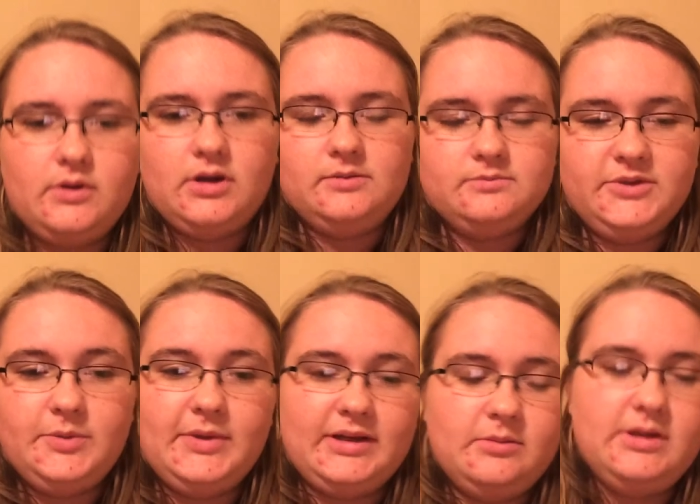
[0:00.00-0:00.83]
um, he
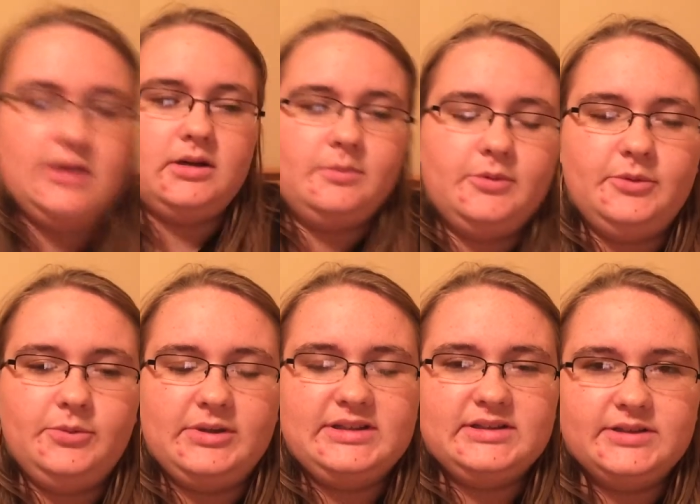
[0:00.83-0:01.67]
picked me up and we
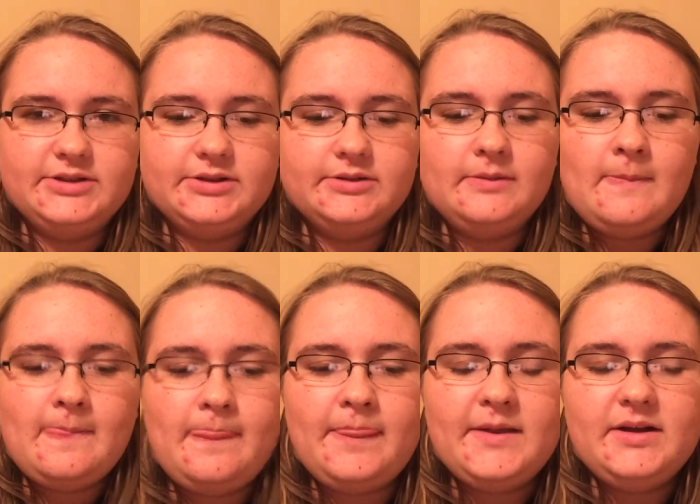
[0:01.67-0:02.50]
went to dinner
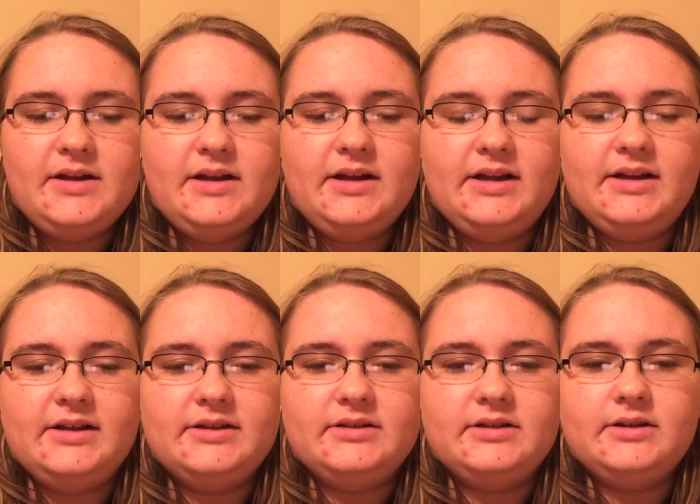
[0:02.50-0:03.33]

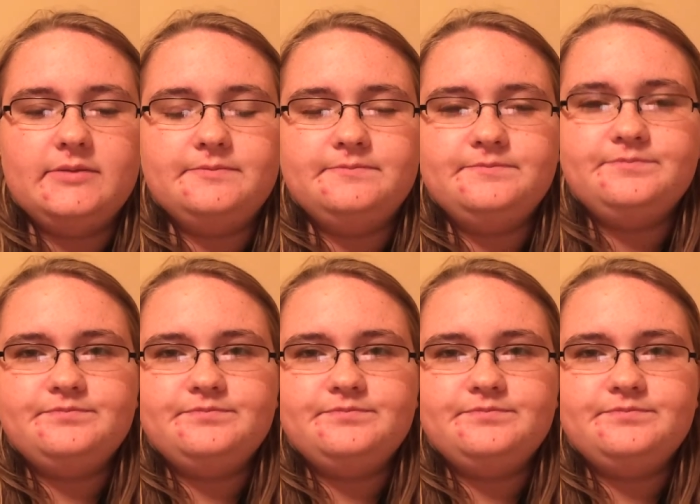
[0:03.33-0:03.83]
and um,